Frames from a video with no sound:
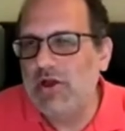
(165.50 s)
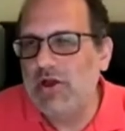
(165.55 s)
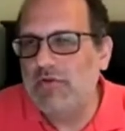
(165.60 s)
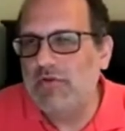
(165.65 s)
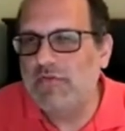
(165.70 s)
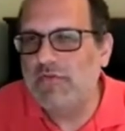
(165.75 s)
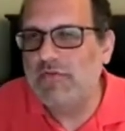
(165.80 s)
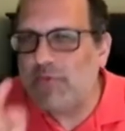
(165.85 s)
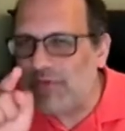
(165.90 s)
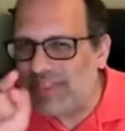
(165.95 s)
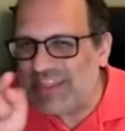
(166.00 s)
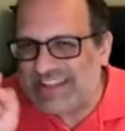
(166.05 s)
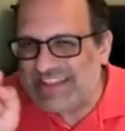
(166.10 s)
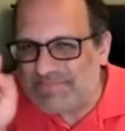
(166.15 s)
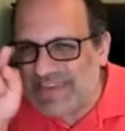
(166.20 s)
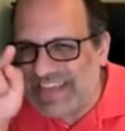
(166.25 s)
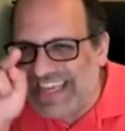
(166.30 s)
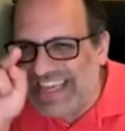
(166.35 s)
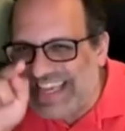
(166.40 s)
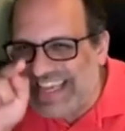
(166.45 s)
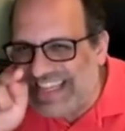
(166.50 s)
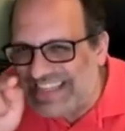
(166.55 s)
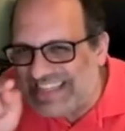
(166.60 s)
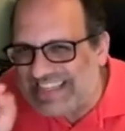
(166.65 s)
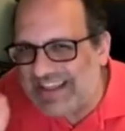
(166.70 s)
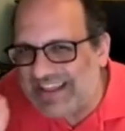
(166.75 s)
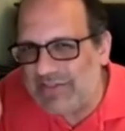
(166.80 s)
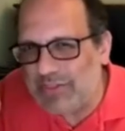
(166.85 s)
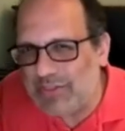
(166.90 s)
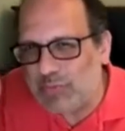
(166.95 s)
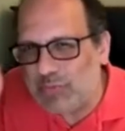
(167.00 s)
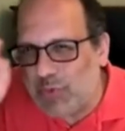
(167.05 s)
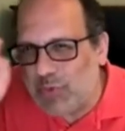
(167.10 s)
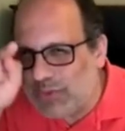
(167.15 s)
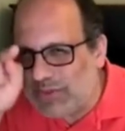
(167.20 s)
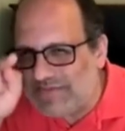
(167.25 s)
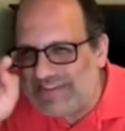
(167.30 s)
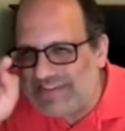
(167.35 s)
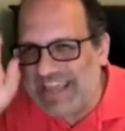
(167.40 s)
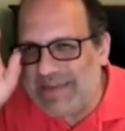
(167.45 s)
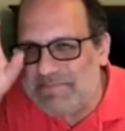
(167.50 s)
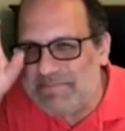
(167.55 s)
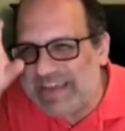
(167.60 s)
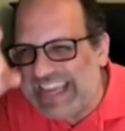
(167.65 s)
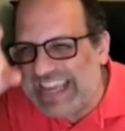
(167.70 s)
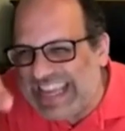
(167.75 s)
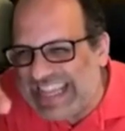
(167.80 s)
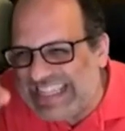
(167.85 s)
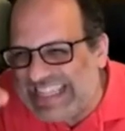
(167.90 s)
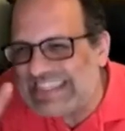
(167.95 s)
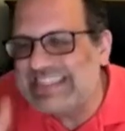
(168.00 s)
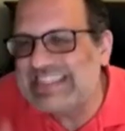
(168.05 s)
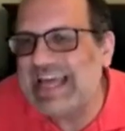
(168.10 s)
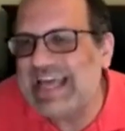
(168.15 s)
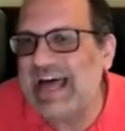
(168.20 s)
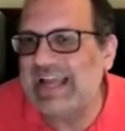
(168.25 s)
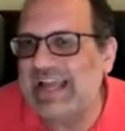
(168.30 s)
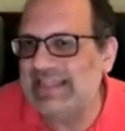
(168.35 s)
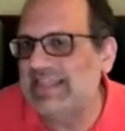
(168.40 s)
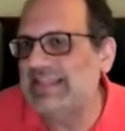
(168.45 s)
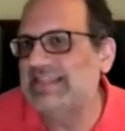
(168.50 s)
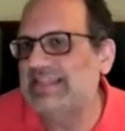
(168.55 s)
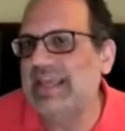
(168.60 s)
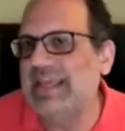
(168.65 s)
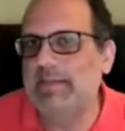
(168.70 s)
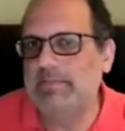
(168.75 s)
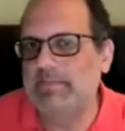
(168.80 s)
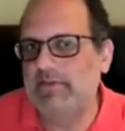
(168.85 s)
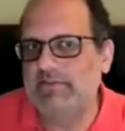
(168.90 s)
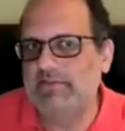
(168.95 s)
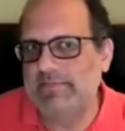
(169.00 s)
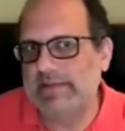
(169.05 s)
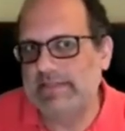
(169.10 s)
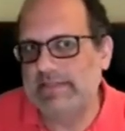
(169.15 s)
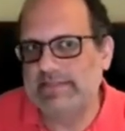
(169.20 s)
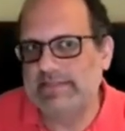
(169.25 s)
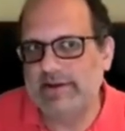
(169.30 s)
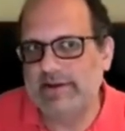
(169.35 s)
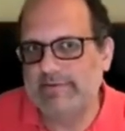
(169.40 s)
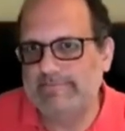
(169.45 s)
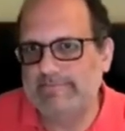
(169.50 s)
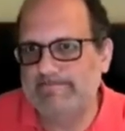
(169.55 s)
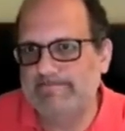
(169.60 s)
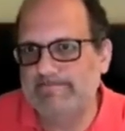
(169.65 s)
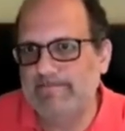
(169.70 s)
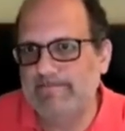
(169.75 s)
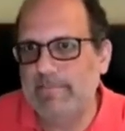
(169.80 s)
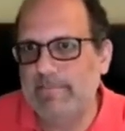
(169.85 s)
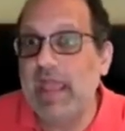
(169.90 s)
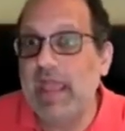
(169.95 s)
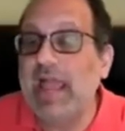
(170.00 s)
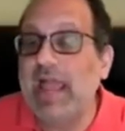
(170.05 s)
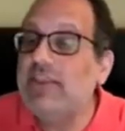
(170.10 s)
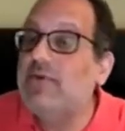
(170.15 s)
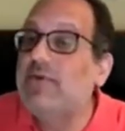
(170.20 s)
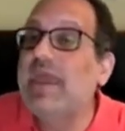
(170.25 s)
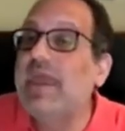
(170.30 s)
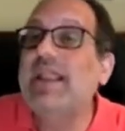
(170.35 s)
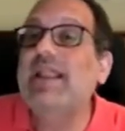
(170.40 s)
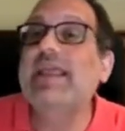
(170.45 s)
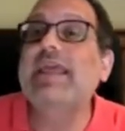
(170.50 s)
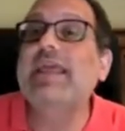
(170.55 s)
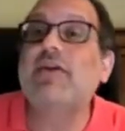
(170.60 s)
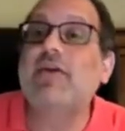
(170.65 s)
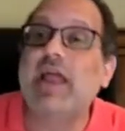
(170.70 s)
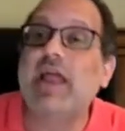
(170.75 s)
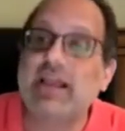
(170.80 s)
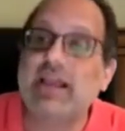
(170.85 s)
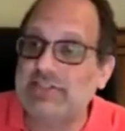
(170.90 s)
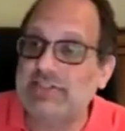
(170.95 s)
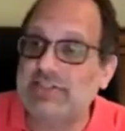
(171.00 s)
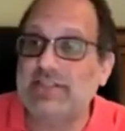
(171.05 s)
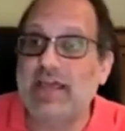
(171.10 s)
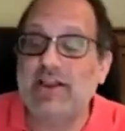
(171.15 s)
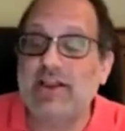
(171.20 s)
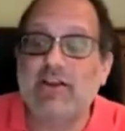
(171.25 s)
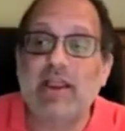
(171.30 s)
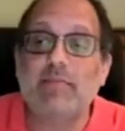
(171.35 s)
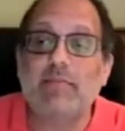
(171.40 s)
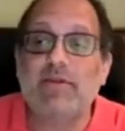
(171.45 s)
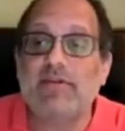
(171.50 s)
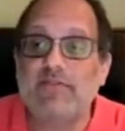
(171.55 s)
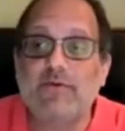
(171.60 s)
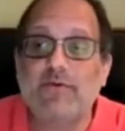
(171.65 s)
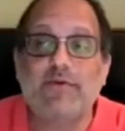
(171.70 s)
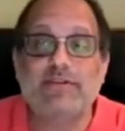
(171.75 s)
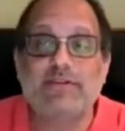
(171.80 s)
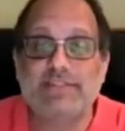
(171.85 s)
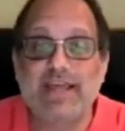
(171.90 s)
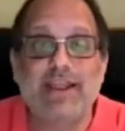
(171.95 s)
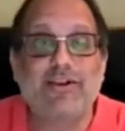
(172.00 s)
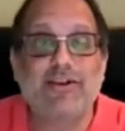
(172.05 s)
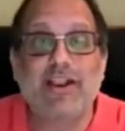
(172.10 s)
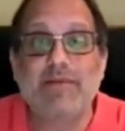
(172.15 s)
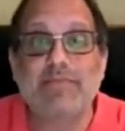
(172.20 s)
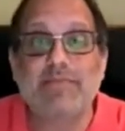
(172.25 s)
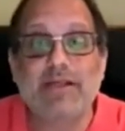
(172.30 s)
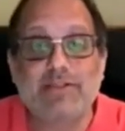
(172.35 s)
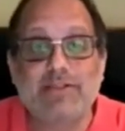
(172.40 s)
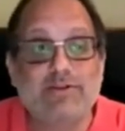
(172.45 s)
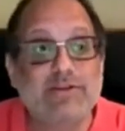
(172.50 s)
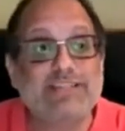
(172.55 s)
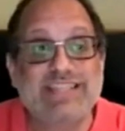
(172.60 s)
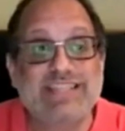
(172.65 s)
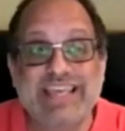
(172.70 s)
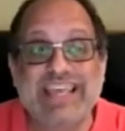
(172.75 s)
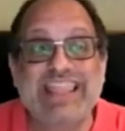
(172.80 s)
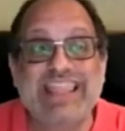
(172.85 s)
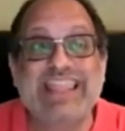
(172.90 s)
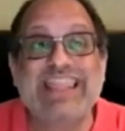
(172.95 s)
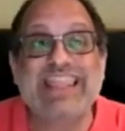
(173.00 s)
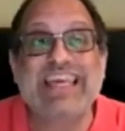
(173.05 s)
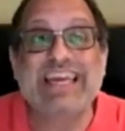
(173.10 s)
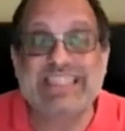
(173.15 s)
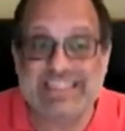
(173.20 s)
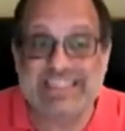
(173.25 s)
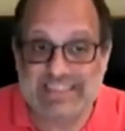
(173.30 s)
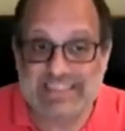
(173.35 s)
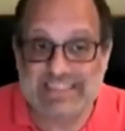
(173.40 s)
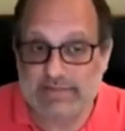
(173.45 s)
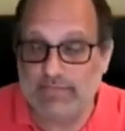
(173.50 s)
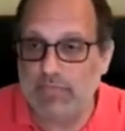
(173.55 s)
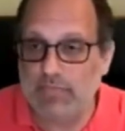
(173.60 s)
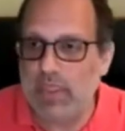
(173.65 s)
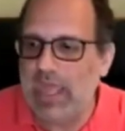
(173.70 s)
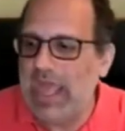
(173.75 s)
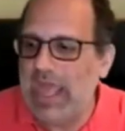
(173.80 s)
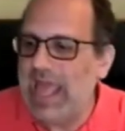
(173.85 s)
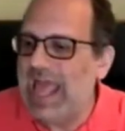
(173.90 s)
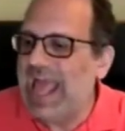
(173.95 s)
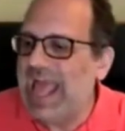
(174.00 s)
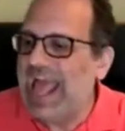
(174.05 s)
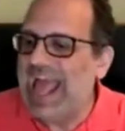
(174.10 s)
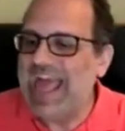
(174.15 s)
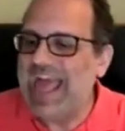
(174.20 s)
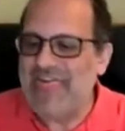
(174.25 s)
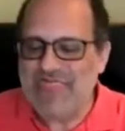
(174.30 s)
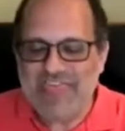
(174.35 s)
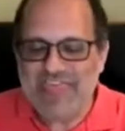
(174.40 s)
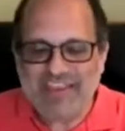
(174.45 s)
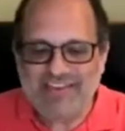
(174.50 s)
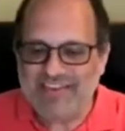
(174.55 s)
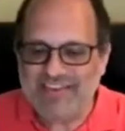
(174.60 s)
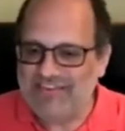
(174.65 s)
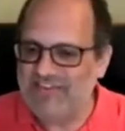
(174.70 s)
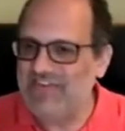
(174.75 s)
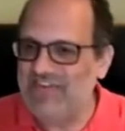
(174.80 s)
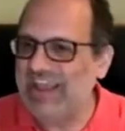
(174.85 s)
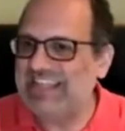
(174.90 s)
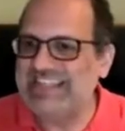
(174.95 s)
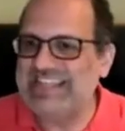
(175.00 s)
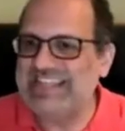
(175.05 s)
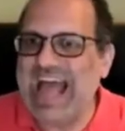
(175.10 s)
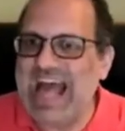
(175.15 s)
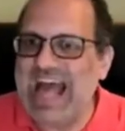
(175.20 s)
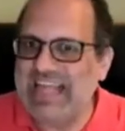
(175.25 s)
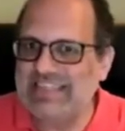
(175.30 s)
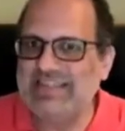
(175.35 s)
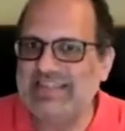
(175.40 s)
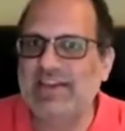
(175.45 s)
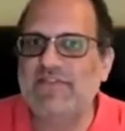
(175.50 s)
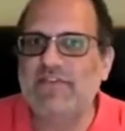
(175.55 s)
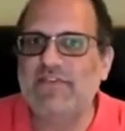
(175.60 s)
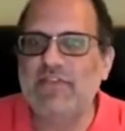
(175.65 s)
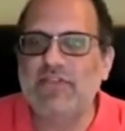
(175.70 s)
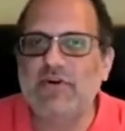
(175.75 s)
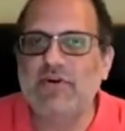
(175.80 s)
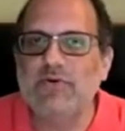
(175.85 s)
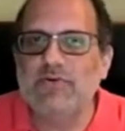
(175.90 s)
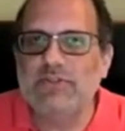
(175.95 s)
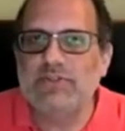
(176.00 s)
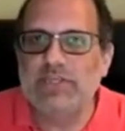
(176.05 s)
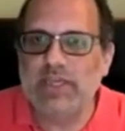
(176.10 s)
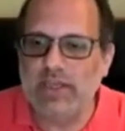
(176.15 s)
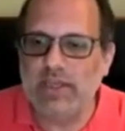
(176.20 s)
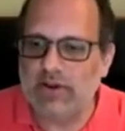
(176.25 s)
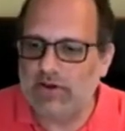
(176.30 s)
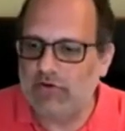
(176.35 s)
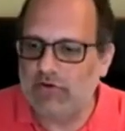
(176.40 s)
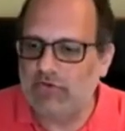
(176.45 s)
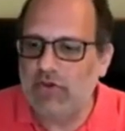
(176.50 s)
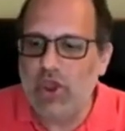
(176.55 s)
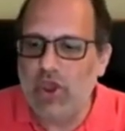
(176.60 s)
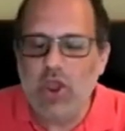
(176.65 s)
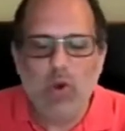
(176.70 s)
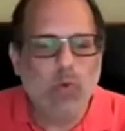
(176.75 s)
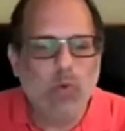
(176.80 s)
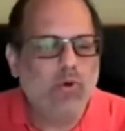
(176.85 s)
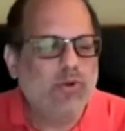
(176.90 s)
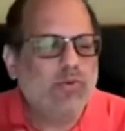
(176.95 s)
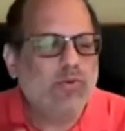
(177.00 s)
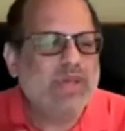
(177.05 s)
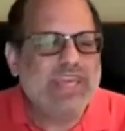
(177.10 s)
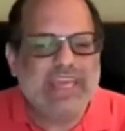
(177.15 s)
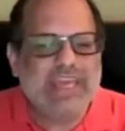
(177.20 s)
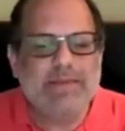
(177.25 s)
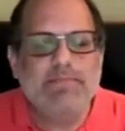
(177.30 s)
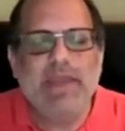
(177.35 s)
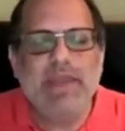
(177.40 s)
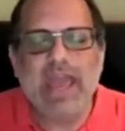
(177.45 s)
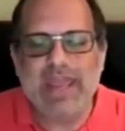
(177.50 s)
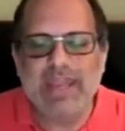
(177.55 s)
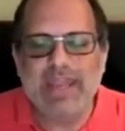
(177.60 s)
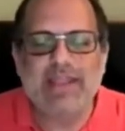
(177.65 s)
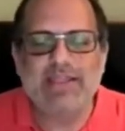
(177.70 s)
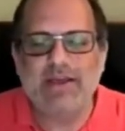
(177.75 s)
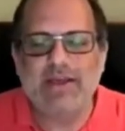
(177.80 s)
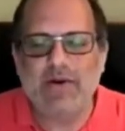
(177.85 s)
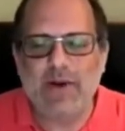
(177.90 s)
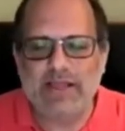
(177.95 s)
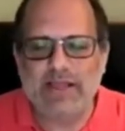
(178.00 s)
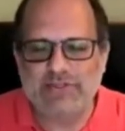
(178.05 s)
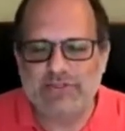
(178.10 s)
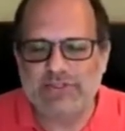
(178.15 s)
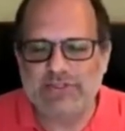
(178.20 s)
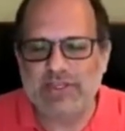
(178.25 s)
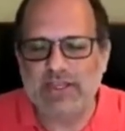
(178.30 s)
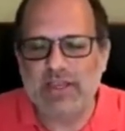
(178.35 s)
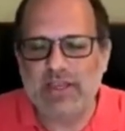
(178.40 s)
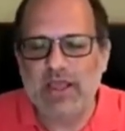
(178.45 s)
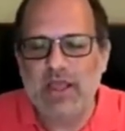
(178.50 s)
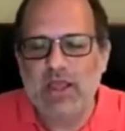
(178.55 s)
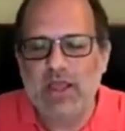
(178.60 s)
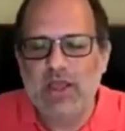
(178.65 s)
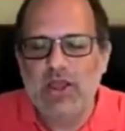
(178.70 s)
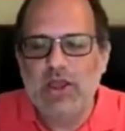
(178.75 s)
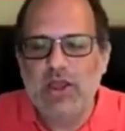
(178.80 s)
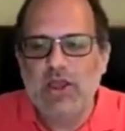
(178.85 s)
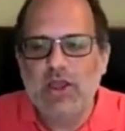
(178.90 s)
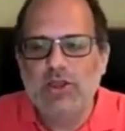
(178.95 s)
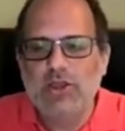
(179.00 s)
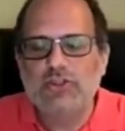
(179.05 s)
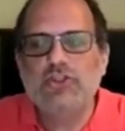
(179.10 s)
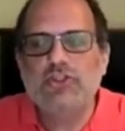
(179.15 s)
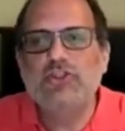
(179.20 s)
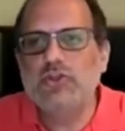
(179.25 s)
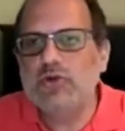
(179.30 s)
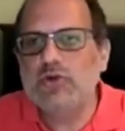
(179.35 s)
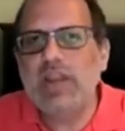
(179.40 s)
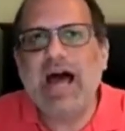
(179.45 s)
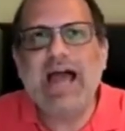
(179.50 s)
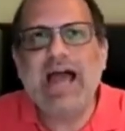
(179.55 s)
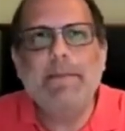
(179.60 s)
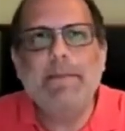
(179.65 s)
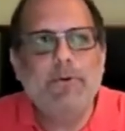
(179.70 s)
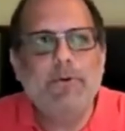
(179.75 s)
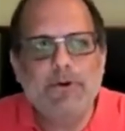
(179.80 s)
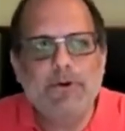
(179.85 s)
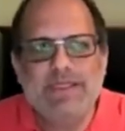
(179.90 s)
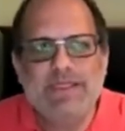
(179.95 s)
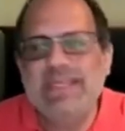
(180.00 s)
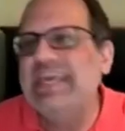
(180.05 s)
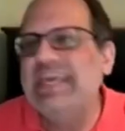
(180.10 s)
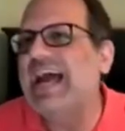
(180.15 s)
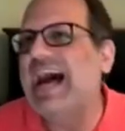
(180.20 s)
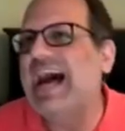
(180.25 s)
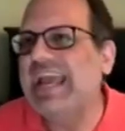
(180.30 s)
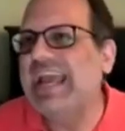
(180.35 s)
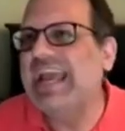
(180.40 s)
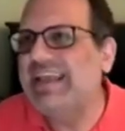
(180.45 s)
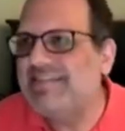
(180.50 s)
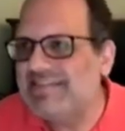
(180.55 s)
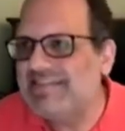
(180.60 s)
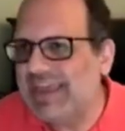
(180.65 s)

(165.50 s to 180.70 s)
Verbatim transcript: for the piece, the roll of tape inside the tape dispenser. And you get an interaction diagram and a force diagram that looks like this. And this is fantastic for those years where you keep getting the question should I put the ice